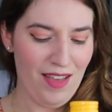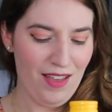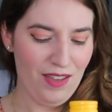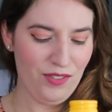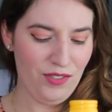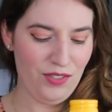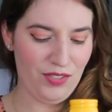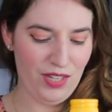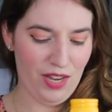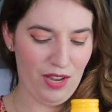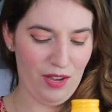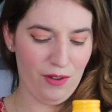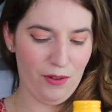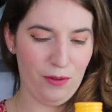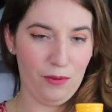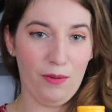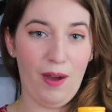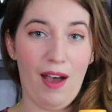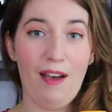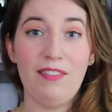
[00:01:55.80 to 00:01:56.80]

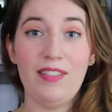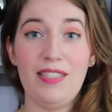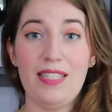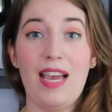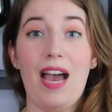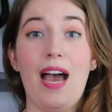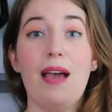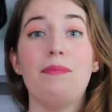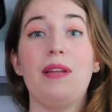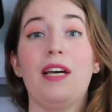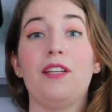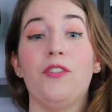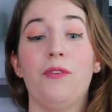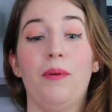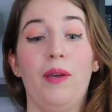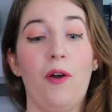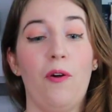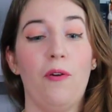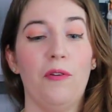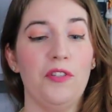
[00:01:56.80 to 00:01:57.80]
So obviously I'm not
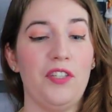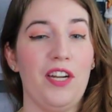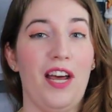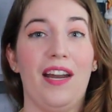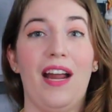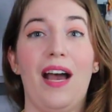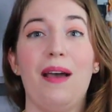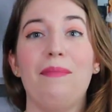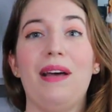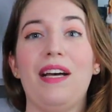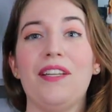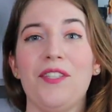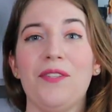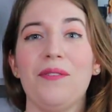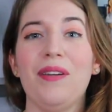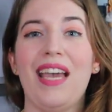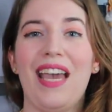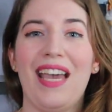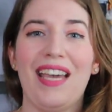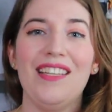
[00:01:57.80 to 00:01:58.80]
doing a whole shot. I'm not
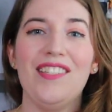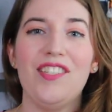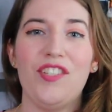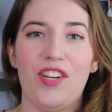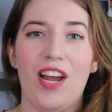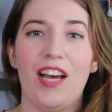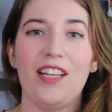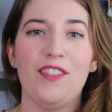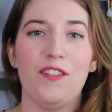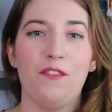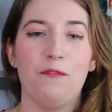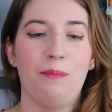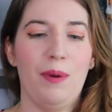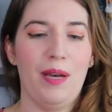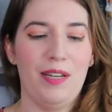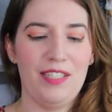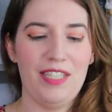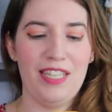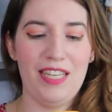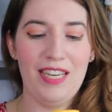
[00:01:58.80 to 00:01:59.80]
doing 8 shots of
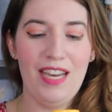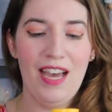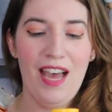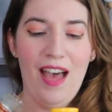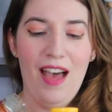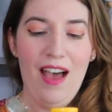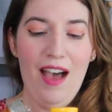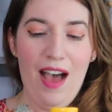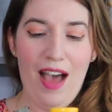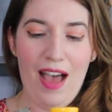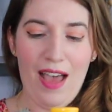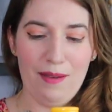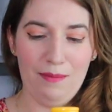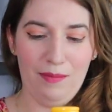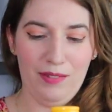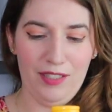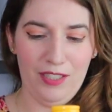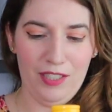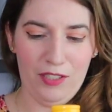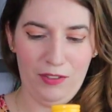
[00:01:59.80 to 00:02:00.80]
Bundy. I am
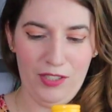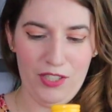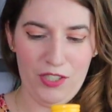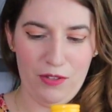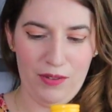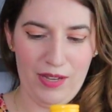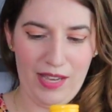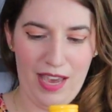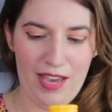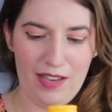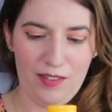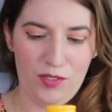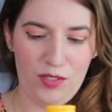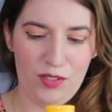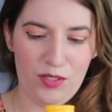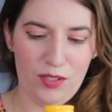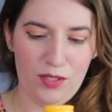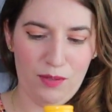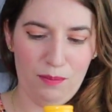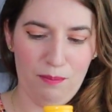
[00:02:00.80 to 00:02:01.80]
literally doing a
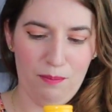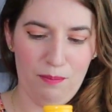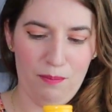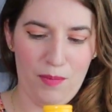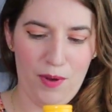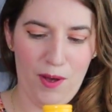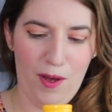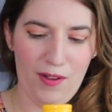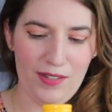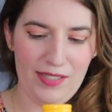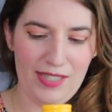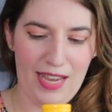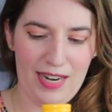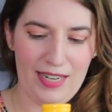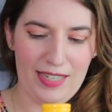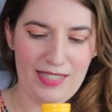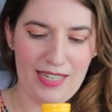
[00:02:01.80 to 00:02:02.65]
small tiny